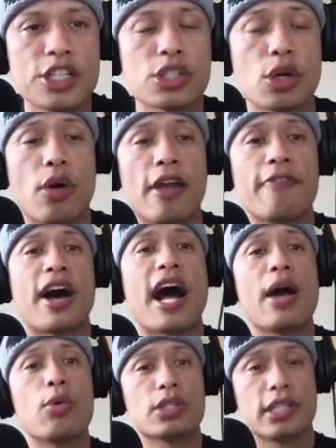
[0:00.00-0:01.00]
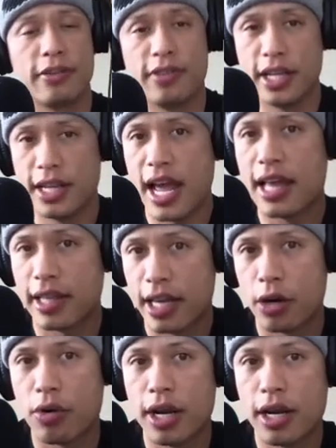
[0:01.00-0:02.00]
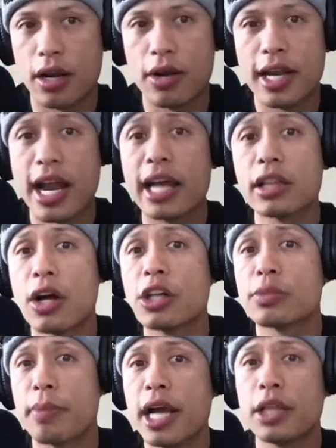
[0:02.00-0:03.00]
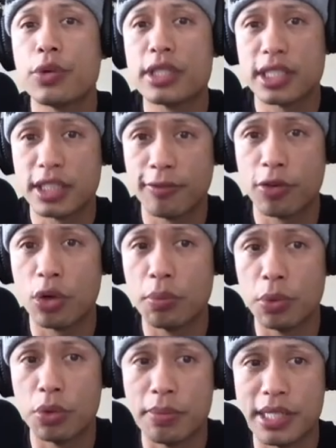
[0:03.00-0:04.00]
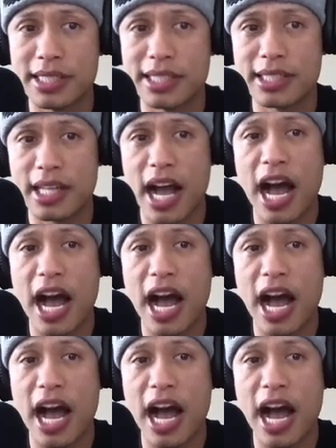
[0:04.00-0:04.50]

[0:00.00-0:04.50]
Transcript: So if I was living in Atlanta right now and I launched my three sixty photo booth business,